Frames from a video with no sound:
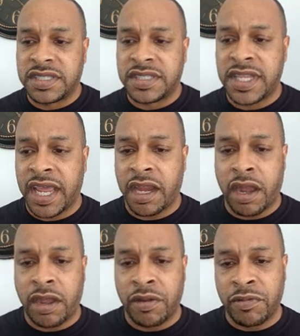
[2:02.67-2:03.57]

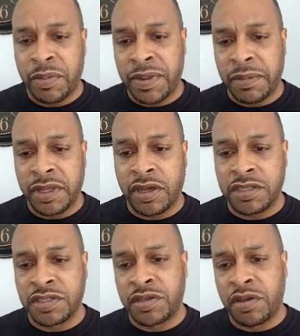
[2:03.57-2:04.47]
Sakha Republic,
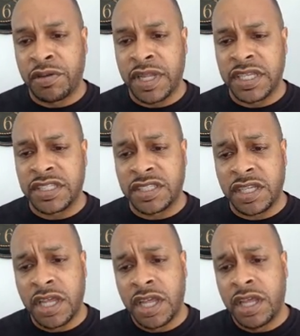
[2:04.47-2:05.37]
also known
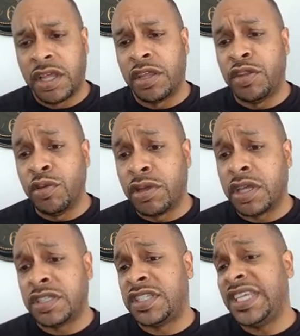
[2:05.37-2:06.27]
as
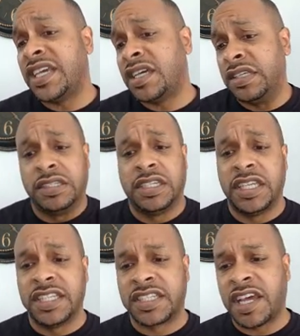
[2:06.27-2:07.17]
Yukatia,
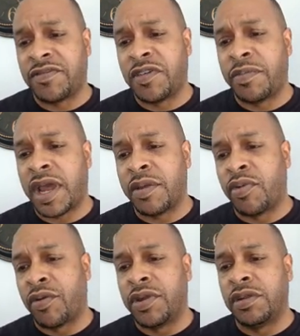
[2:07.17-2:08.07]
is covered by
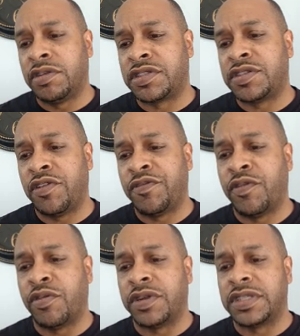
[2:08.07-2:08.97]
boreal or snow
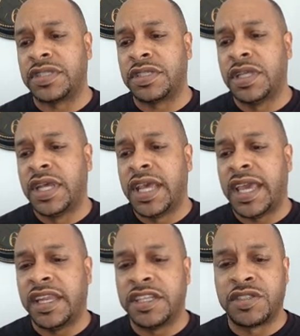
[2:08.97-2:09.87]
forests,
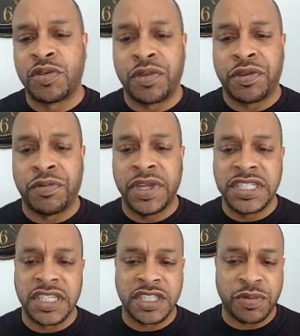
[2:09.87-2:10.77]
and its northern
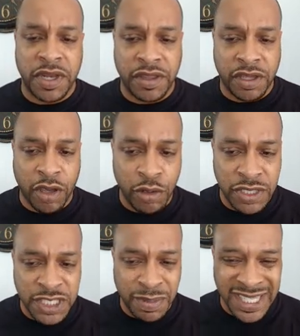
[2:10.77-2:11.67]
region is one of the
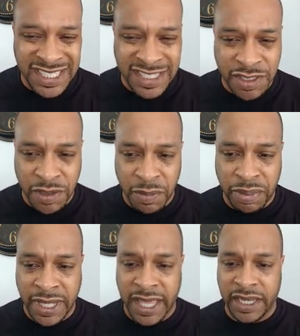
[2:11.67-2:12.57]
coldest places on the
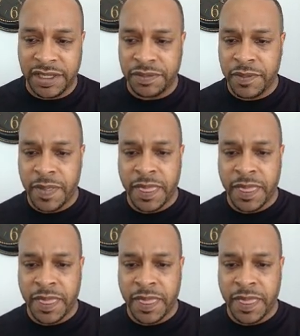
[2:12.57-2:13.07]
planet.